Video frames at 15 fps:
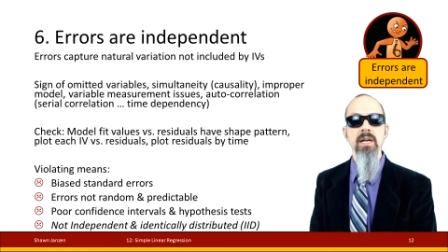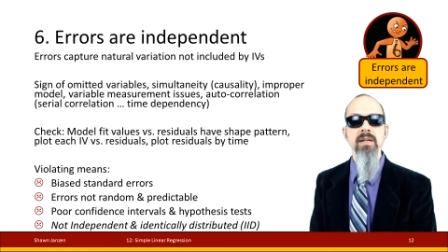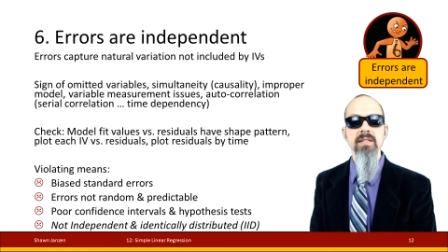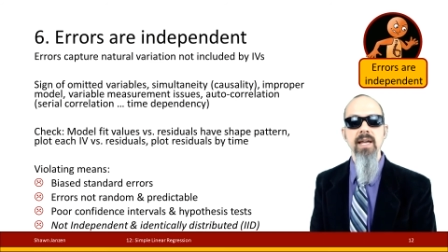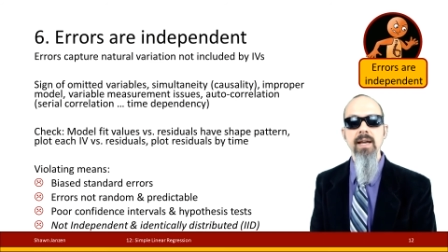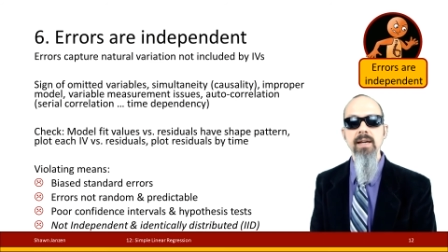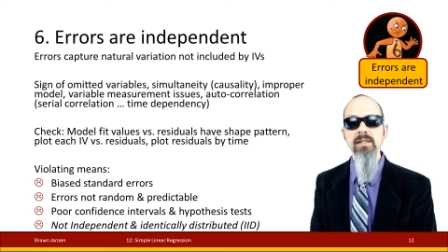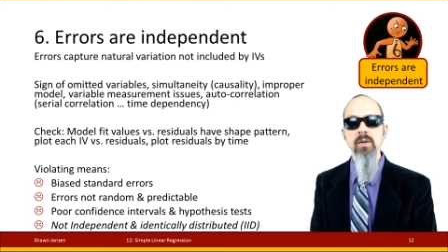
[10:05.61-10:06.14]

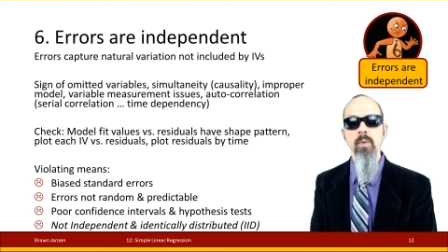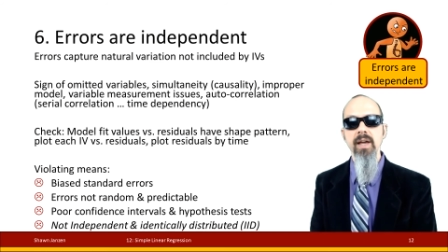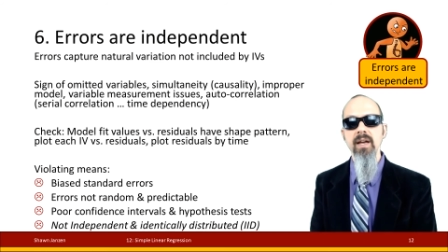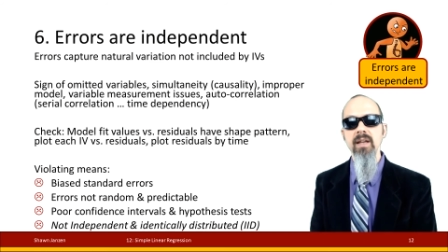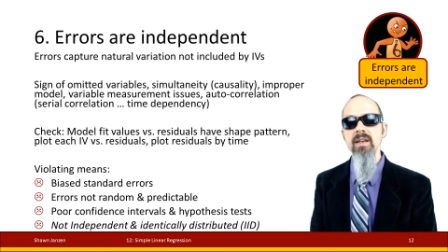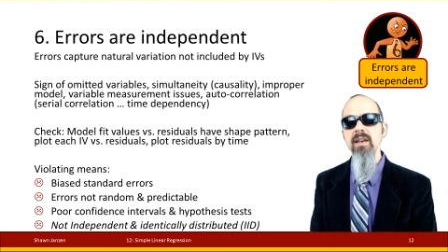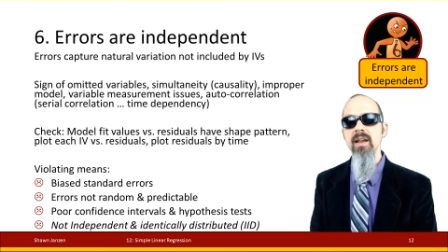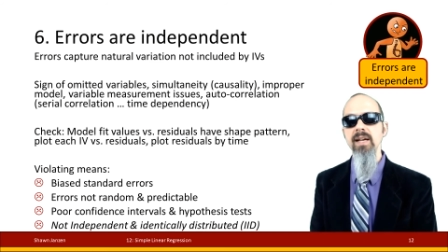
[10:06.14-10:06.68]
takes away a
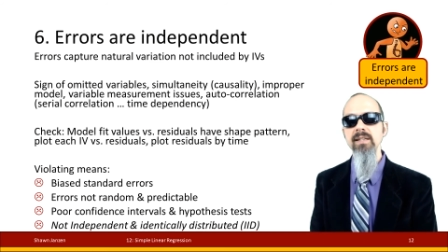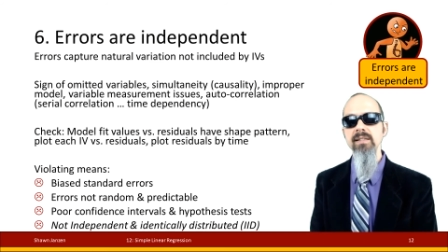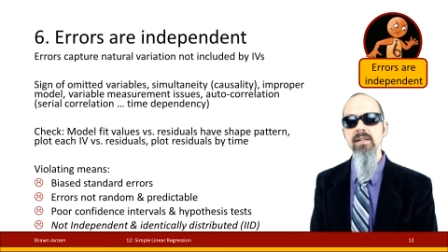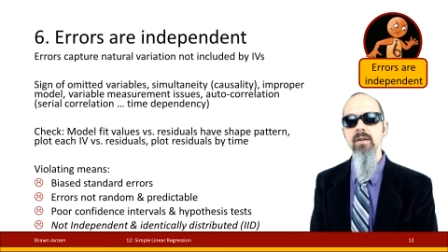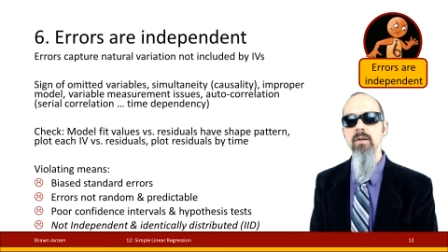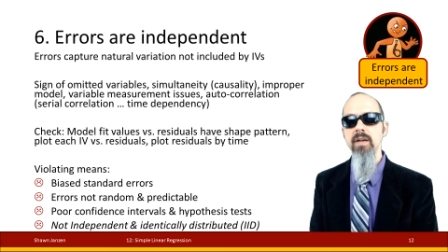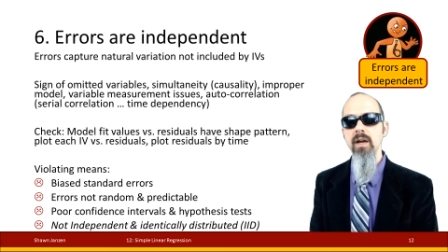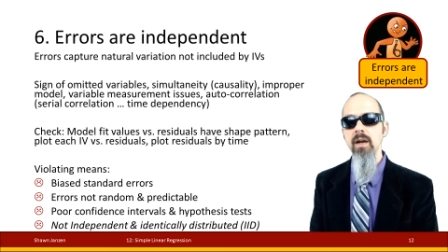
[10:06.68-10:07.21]
nice
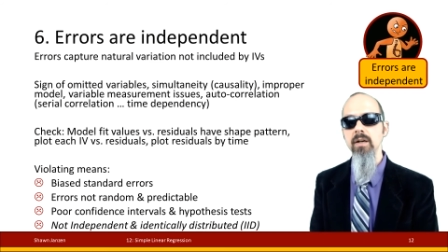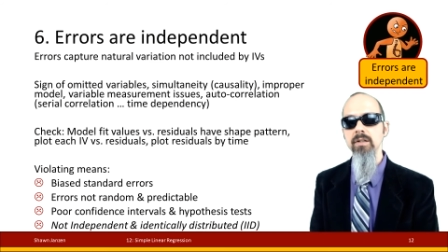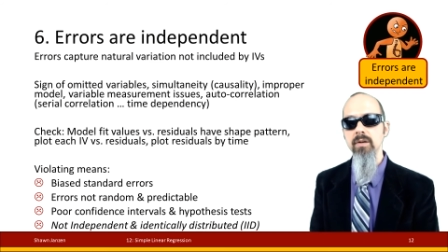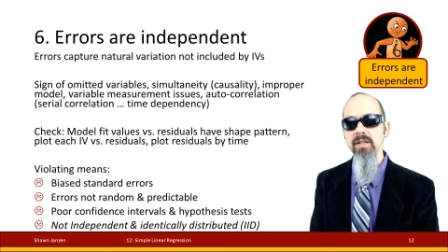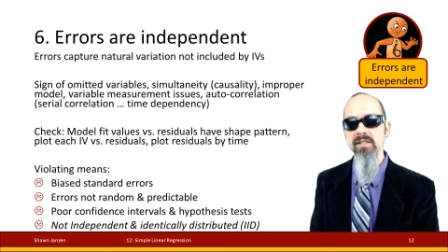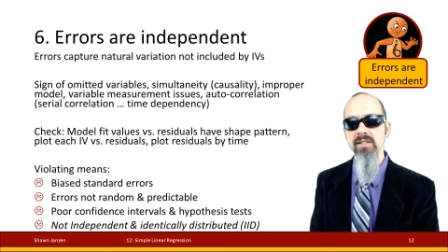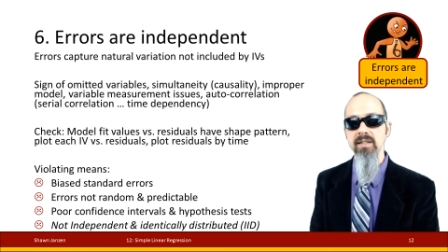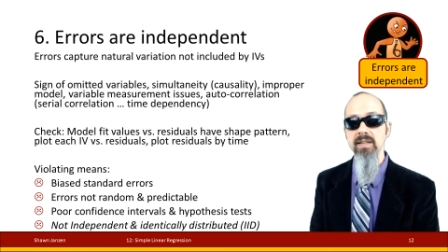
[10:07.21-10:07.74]
little
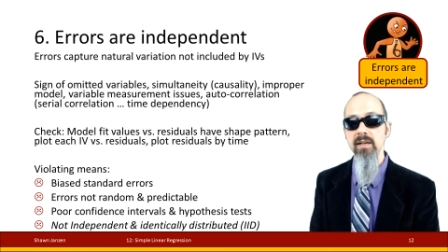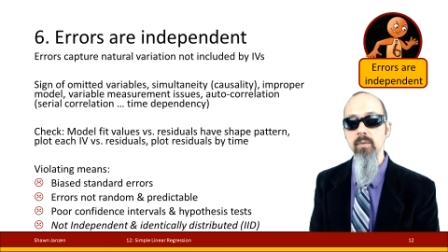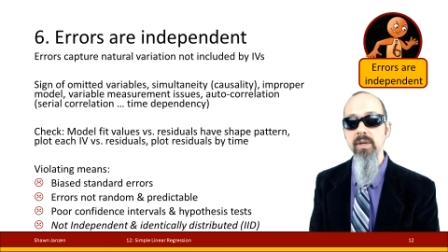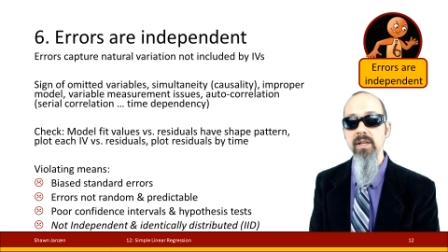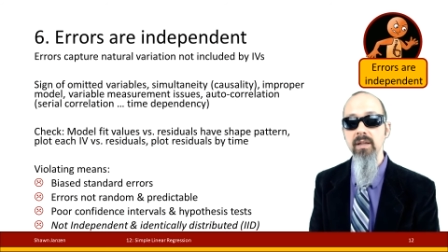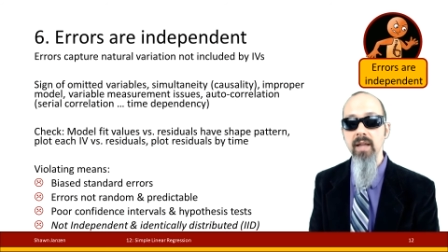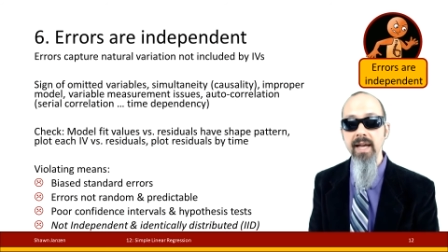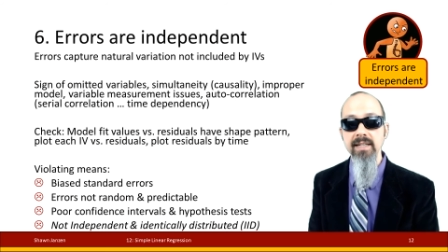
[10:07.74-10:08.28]
characteristic that we
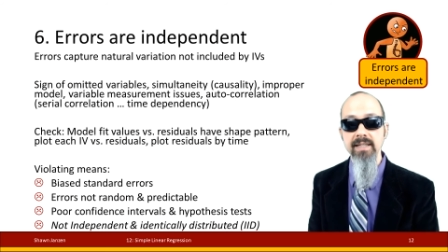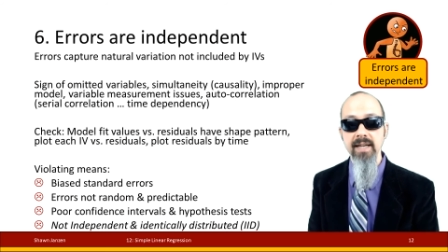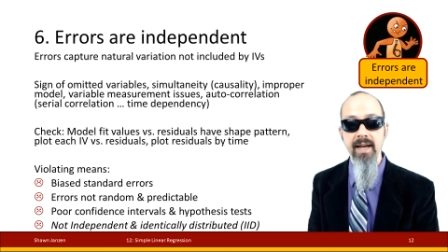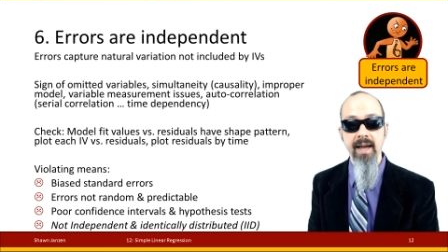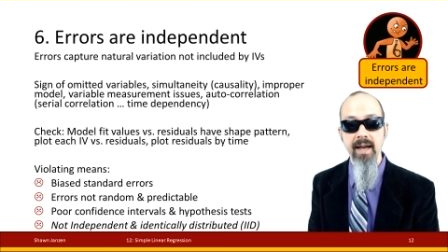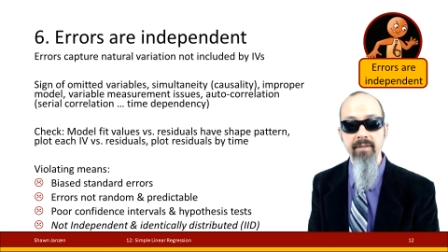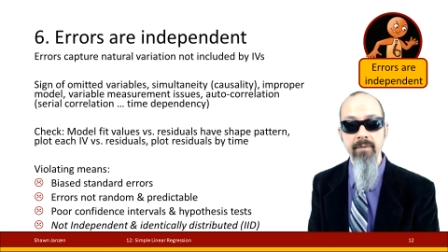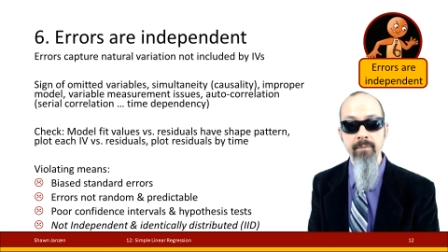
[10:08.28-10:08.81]
like to
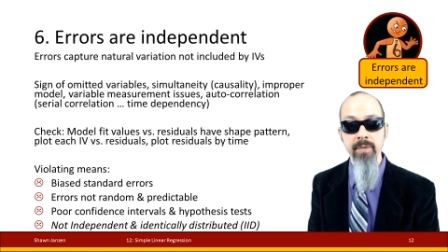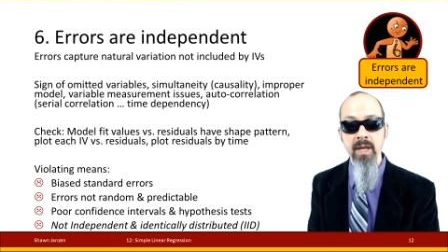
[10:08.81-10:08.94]
have.